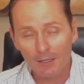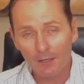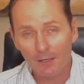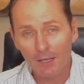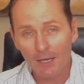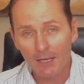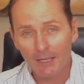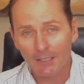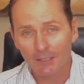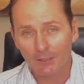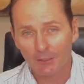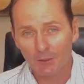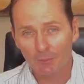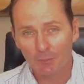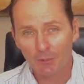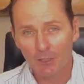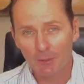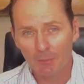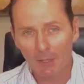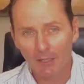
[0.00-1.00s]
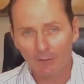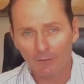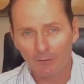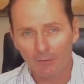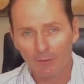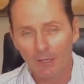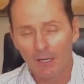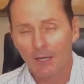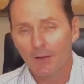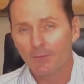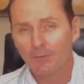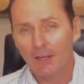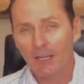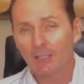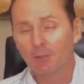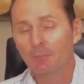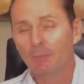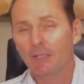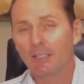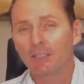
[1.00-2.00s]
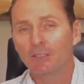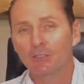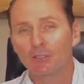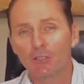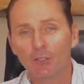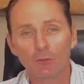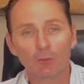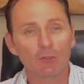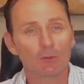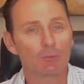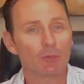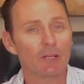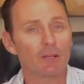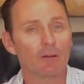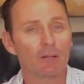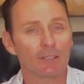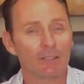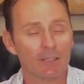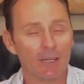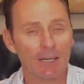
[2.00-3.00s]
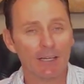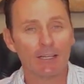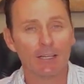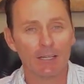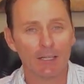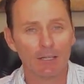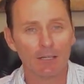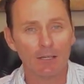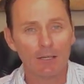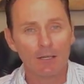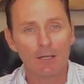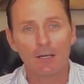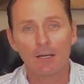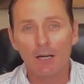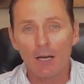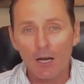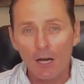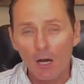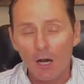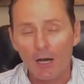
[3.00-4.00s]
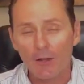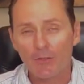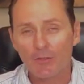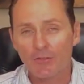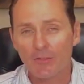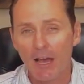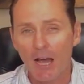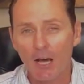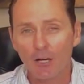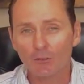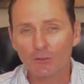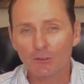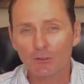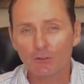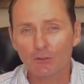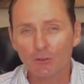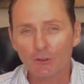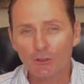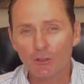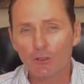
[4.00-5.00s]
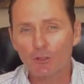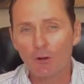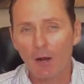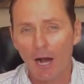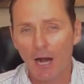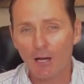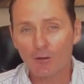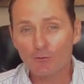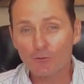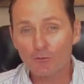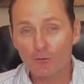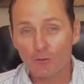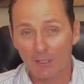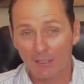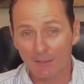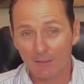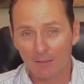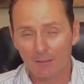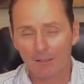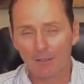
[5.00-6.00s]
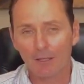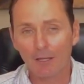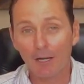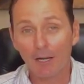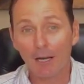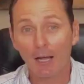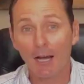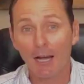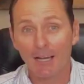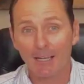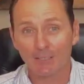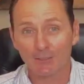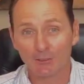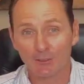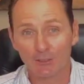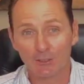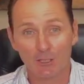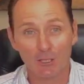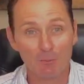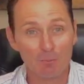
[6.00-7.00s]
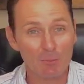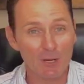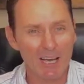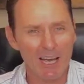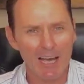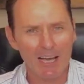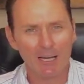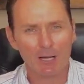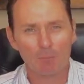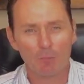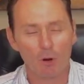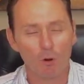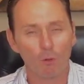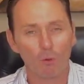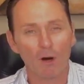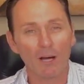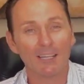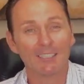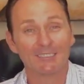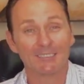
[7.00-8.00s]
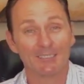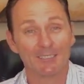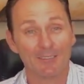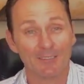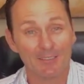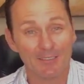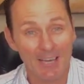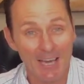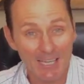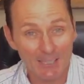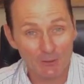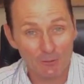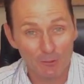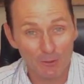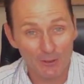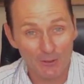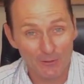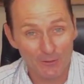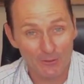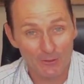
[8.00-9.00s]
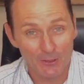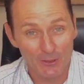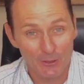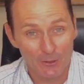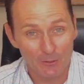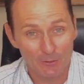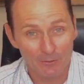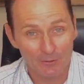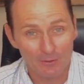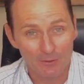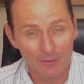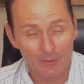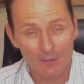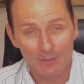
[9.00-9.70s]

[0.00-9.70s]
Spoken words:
client per month, that means you would be retaining 1,200 clients per annum. What is that worth to you?